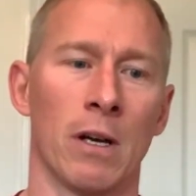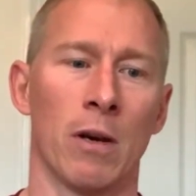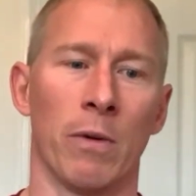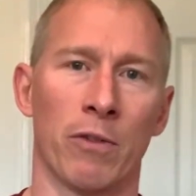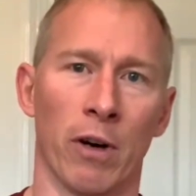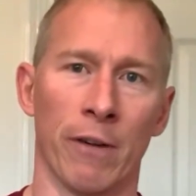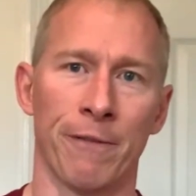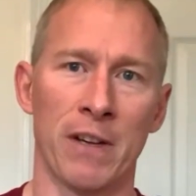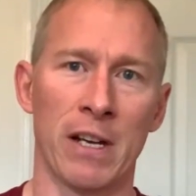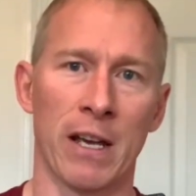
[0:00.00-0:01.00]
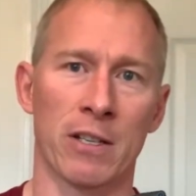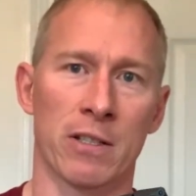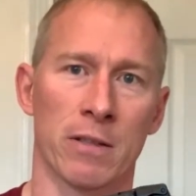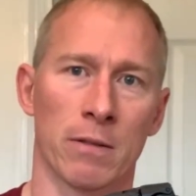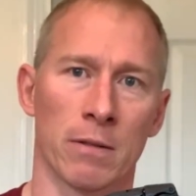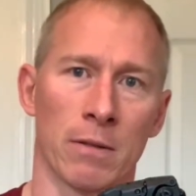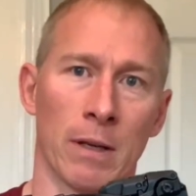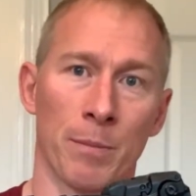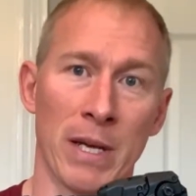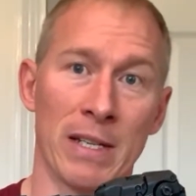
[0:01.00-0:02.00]
We've got a Fenix
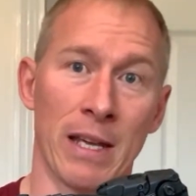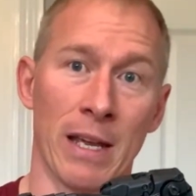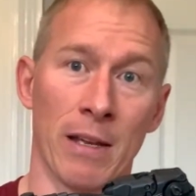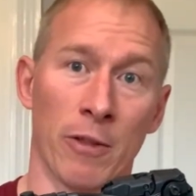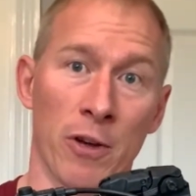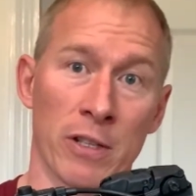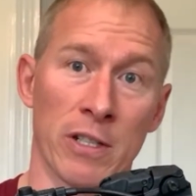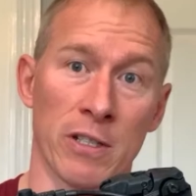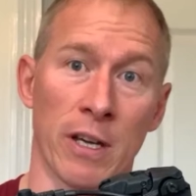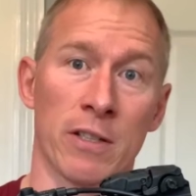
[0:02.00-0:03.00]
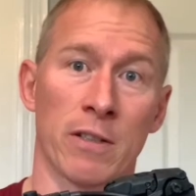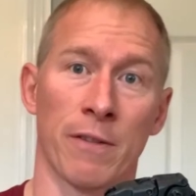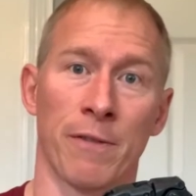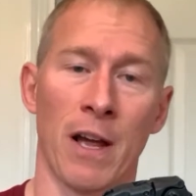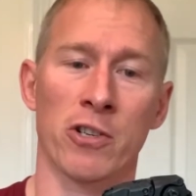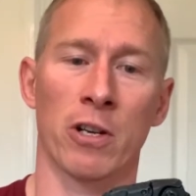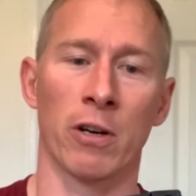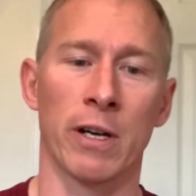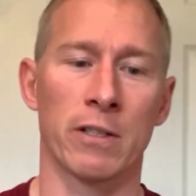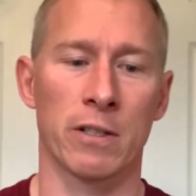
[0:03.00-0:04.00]
PD36
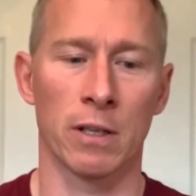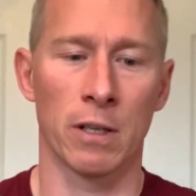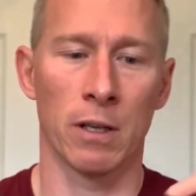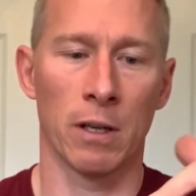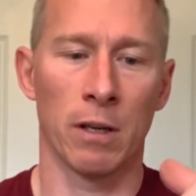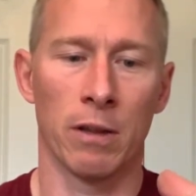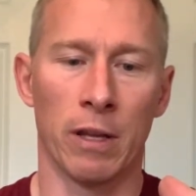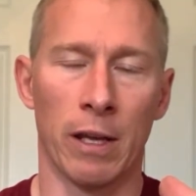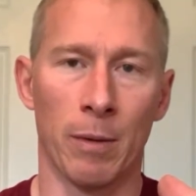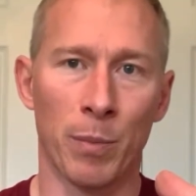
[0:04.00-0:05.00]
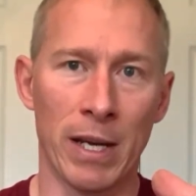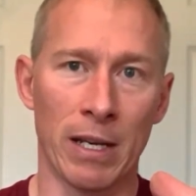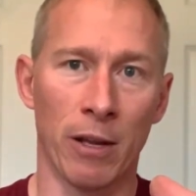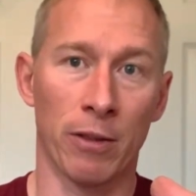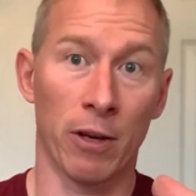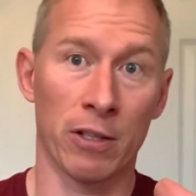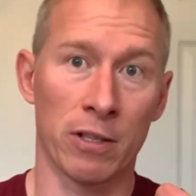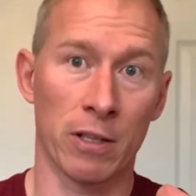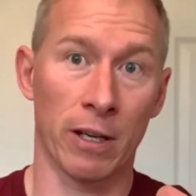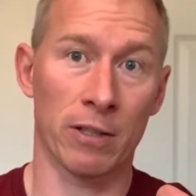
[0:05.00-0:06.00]
flashlight, the
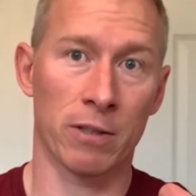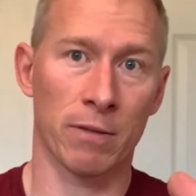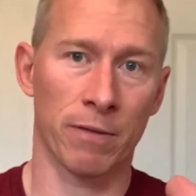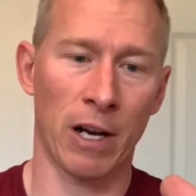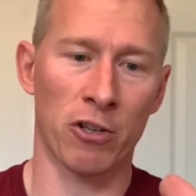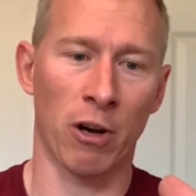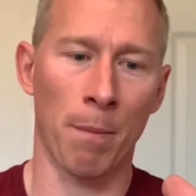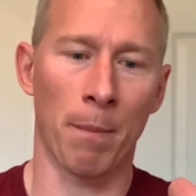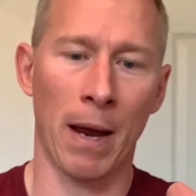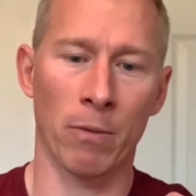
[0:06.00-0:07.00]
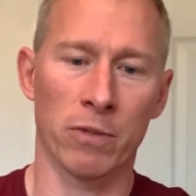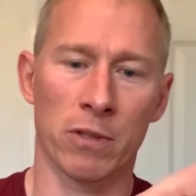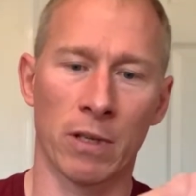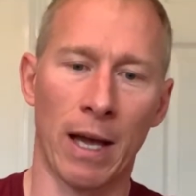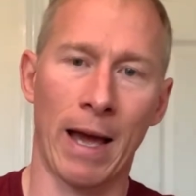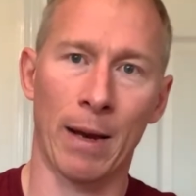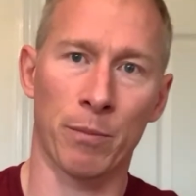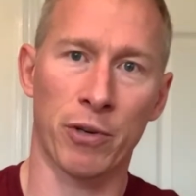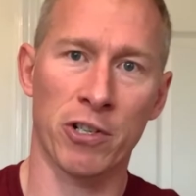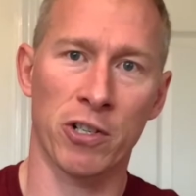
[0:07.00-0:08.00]
PD36 flashlight mount and
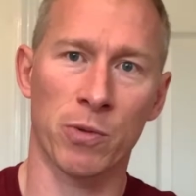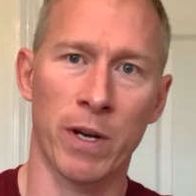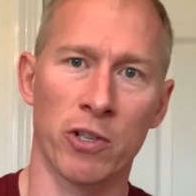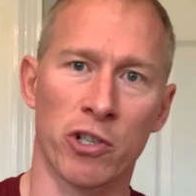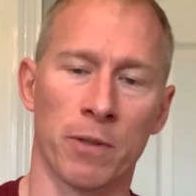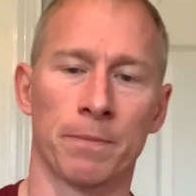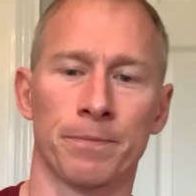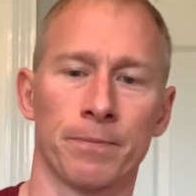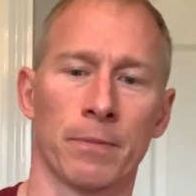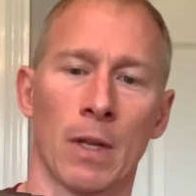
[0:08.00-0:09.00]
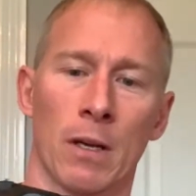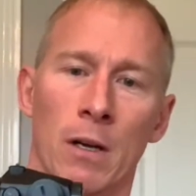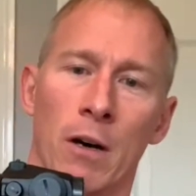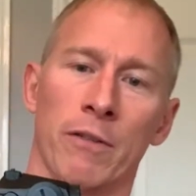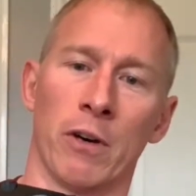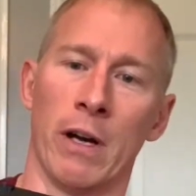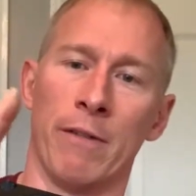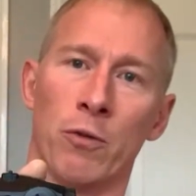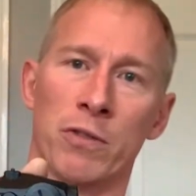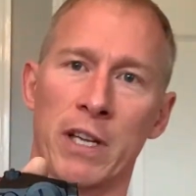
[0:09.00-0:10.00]
pressure switch. I've got a
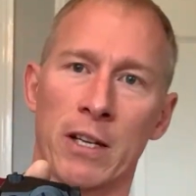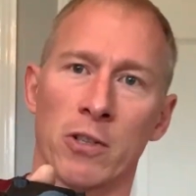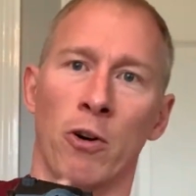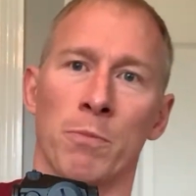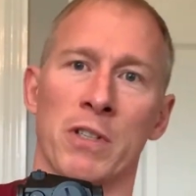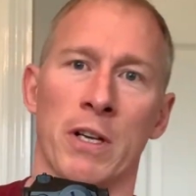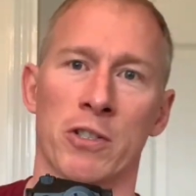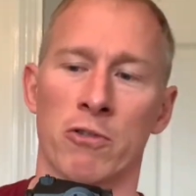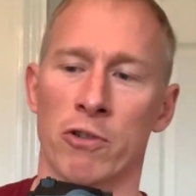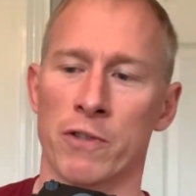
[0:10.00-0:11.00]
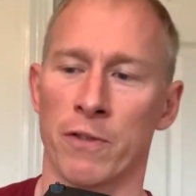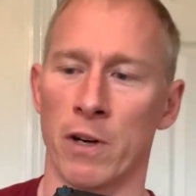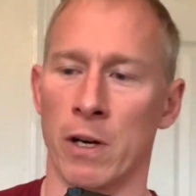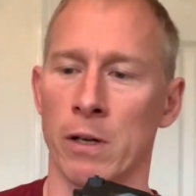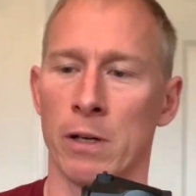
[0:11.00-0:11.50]
Vortex Optics Crossfire.